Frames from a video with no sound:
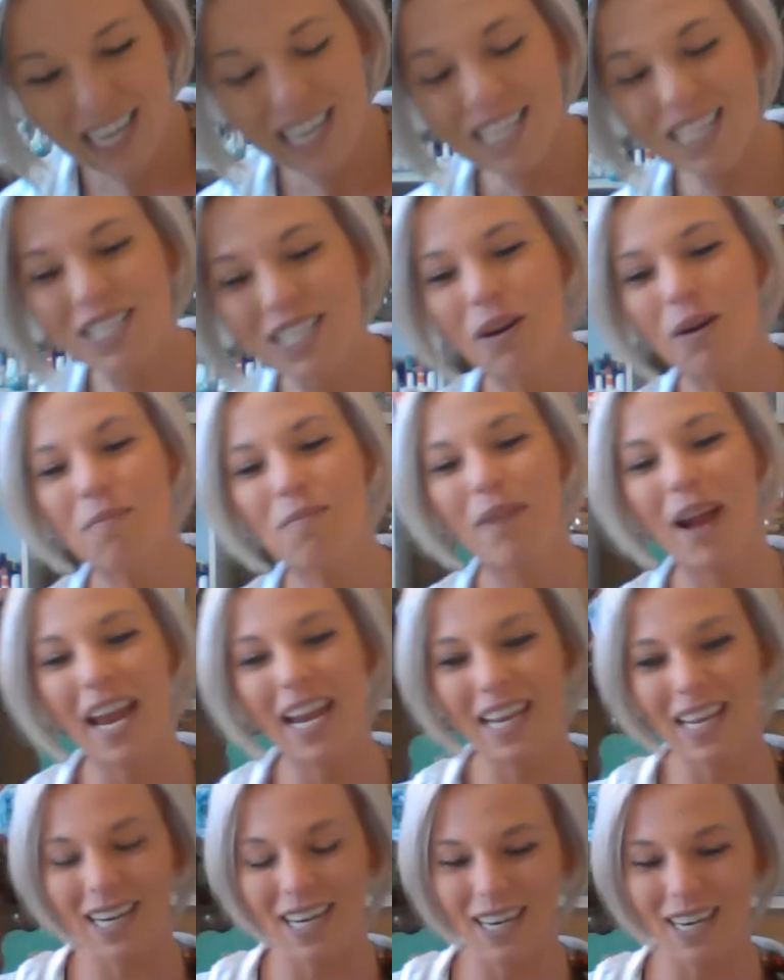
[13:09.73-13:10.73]
So
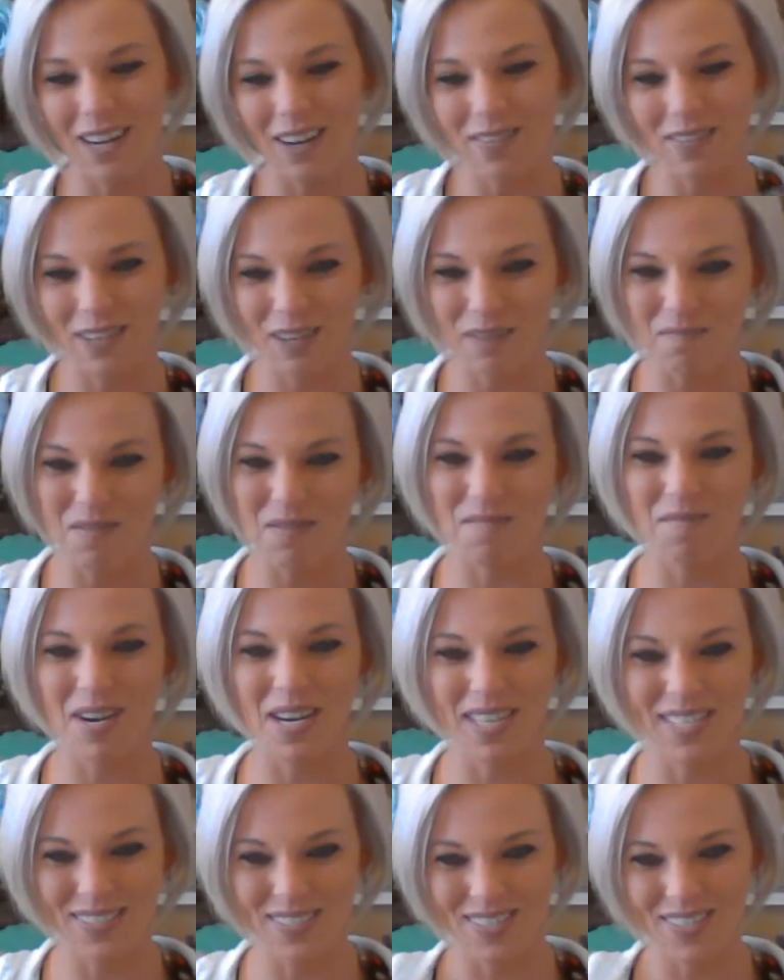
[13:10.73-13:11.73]
making it up, like me and my
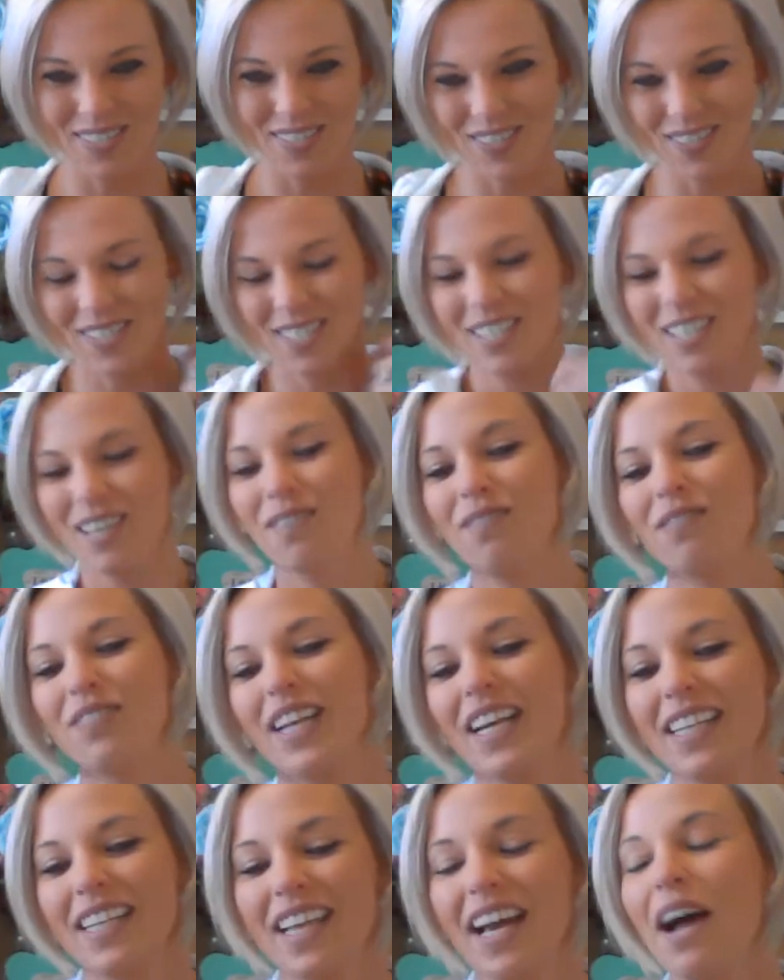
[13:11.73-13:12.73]
husband joke stuff
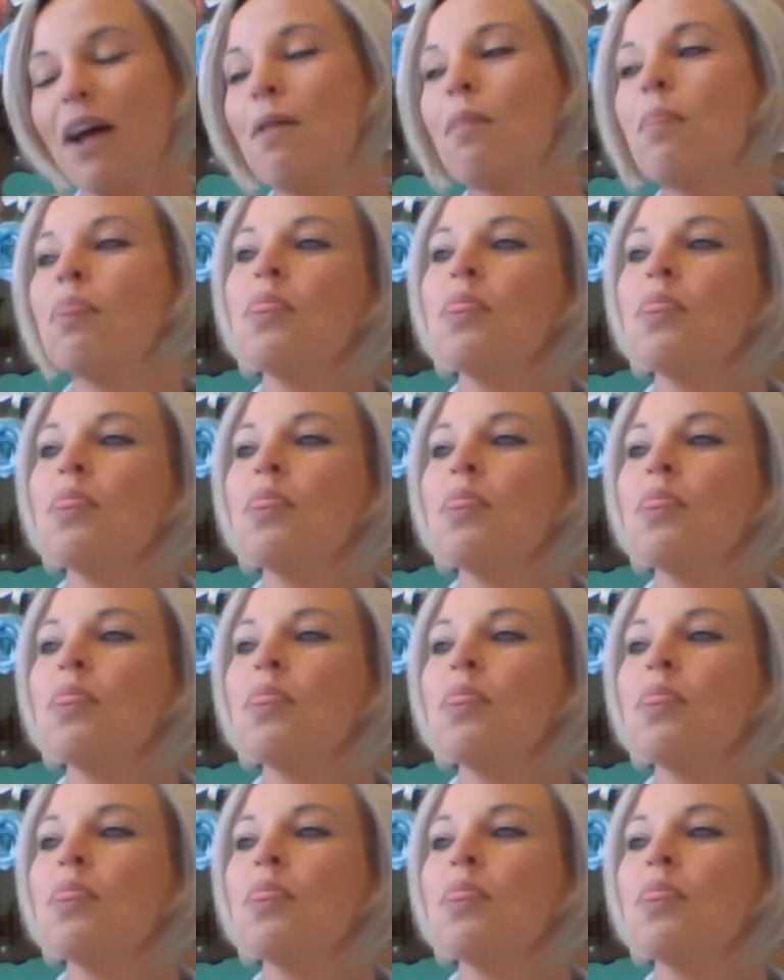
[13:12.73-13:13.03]
like that.